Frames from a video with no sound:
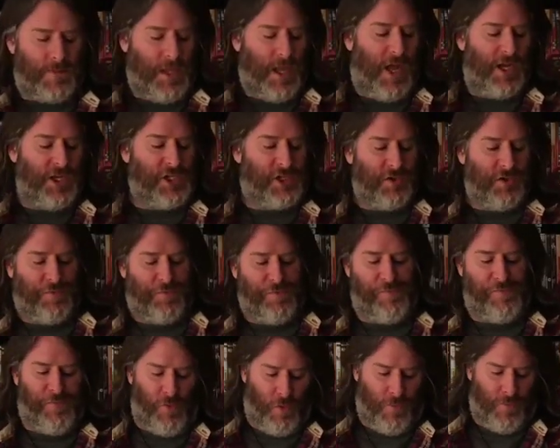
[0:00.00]
I should
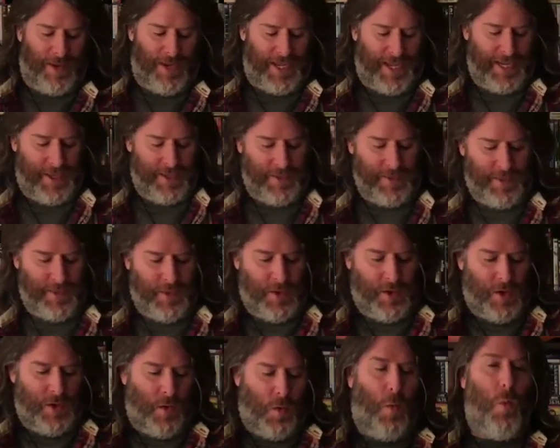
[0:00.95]
formally
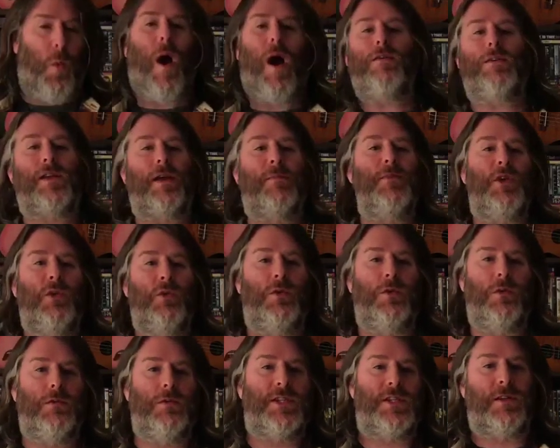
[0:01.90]
welcome you
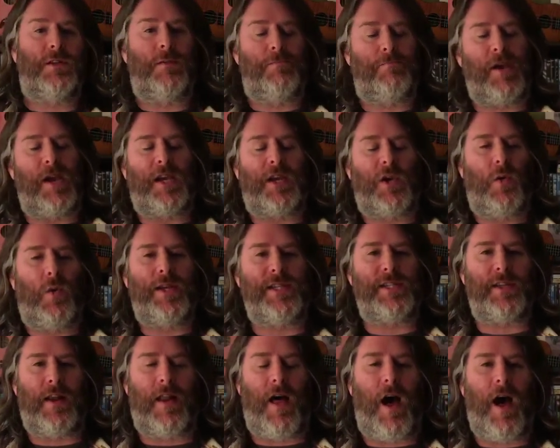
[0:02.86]
all to the Big
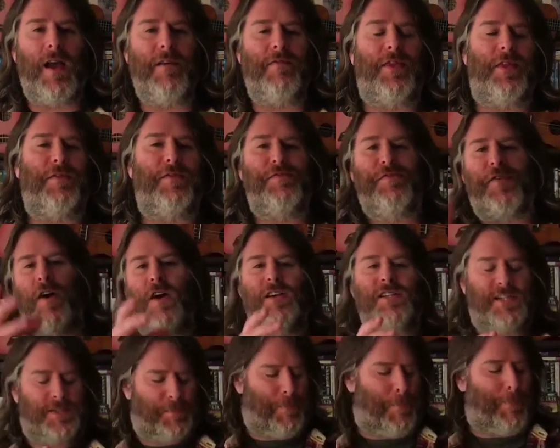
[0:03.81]
Quiz Live, the
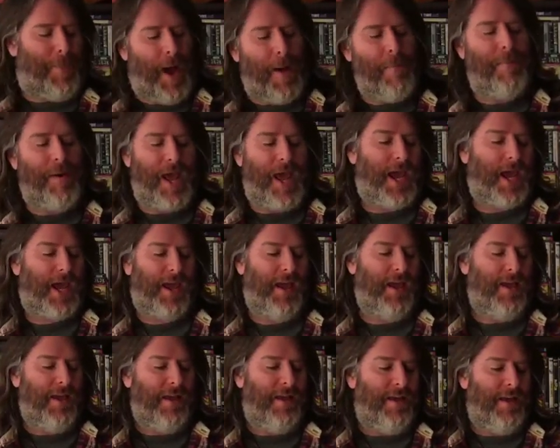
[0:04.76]
first public
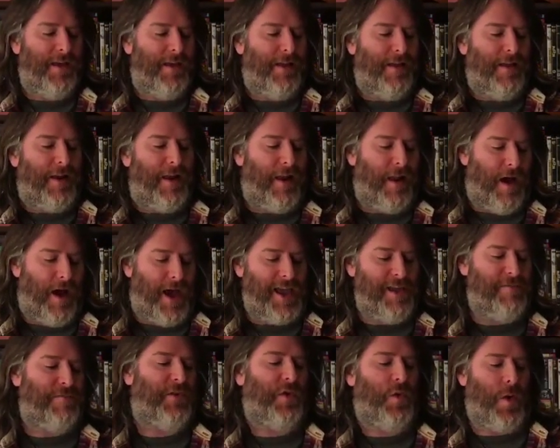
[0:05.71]

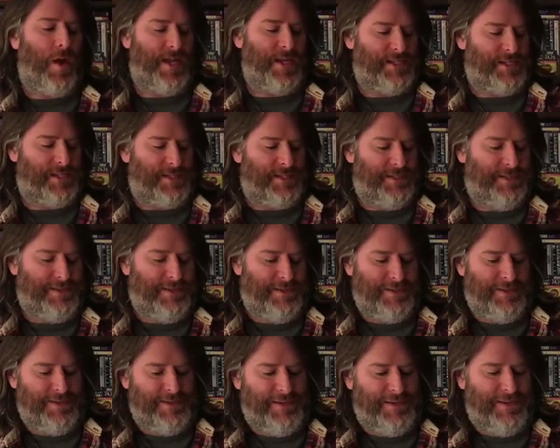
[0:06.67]
live quiz
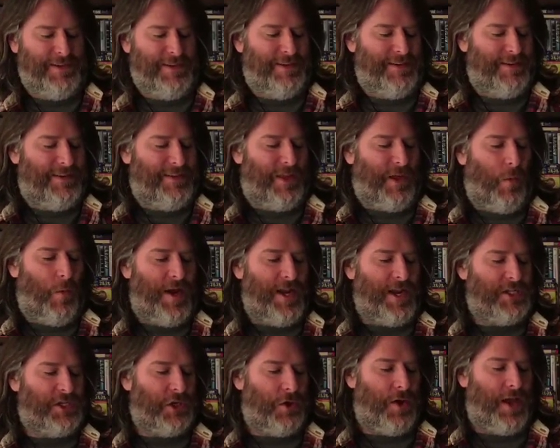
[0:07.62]
that we're
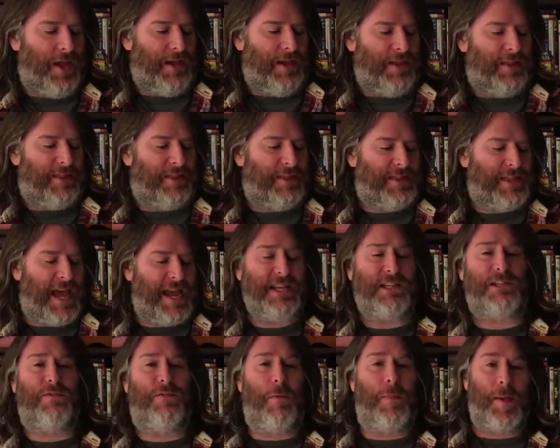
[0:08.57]
doing.
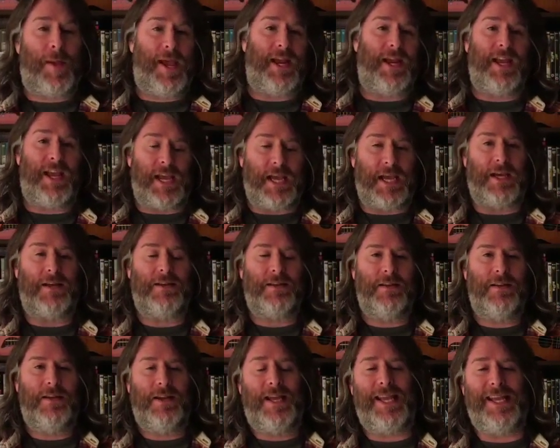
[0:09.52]
Thanks for being here.
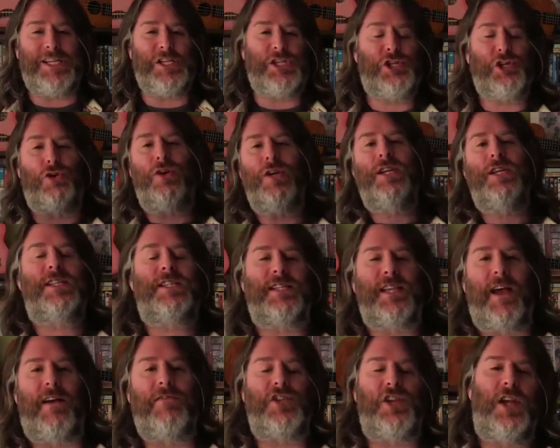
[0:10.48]
Enjoy
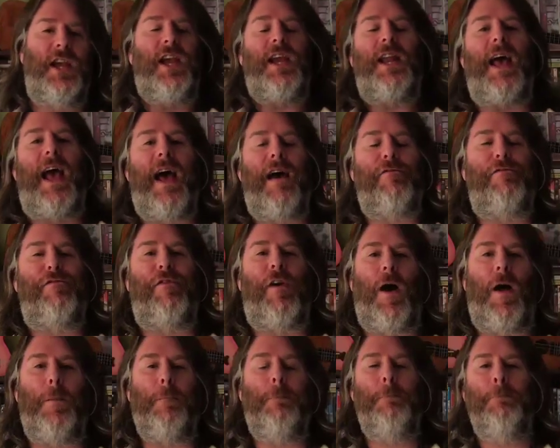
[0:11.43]
yourselves. You're here to have
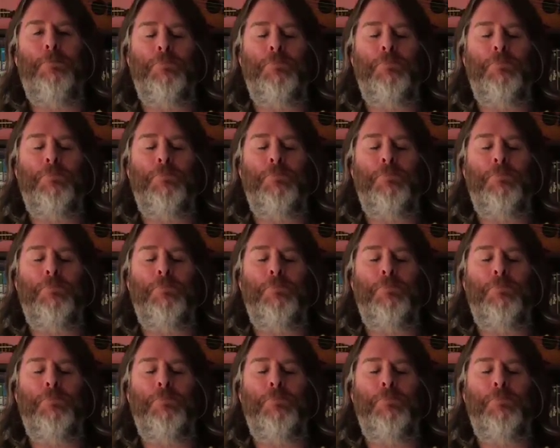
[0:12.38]
fun.